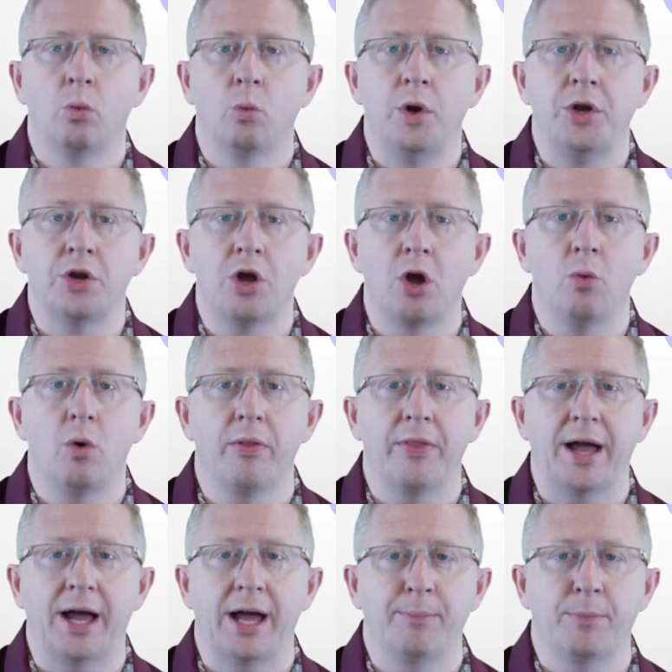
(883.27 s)
We know what
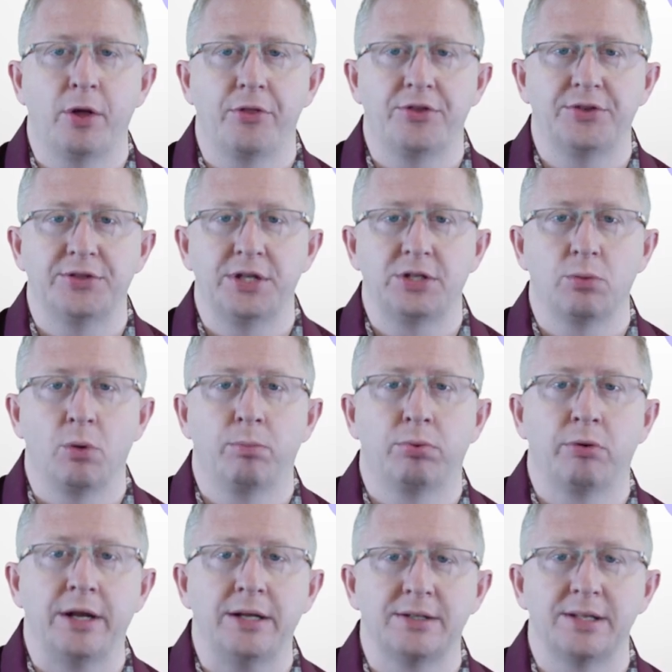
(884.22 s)
the hypothesis will
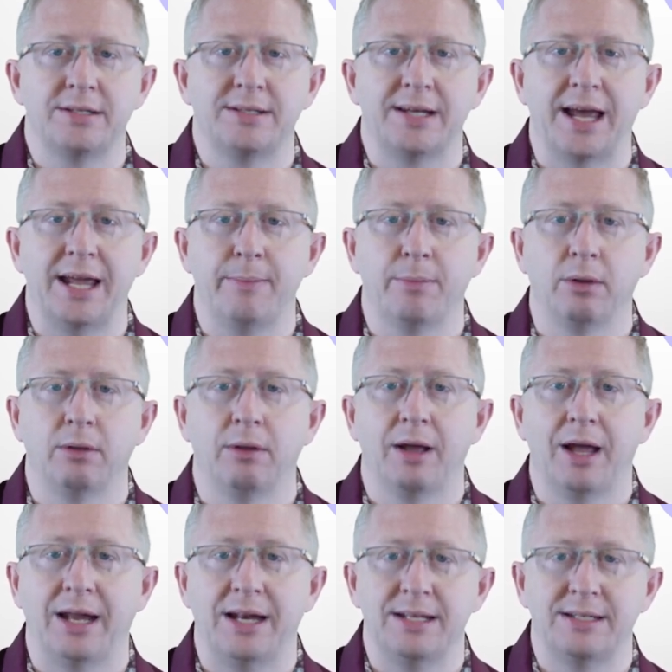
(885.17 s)
bring to the table,
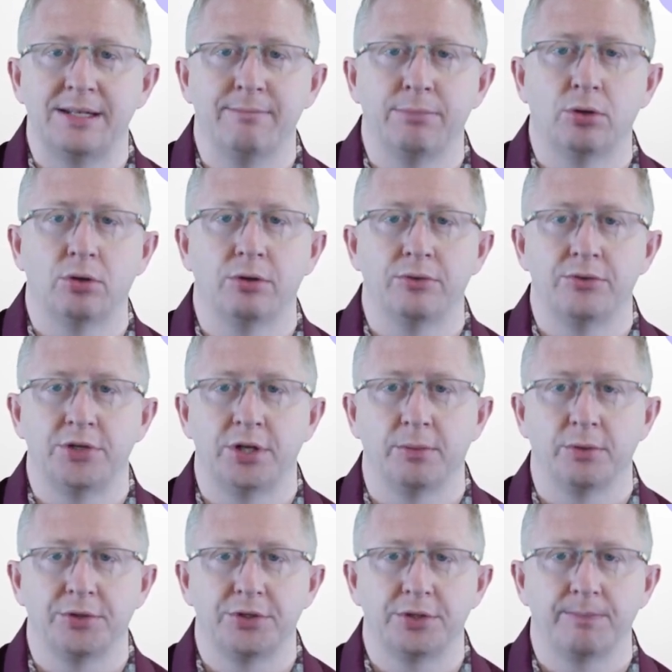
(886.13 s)
and it's important to
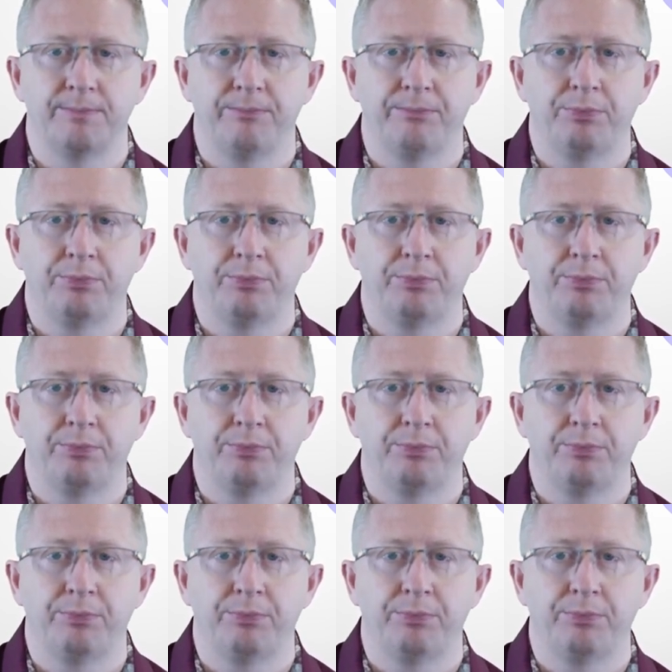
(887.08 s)
us.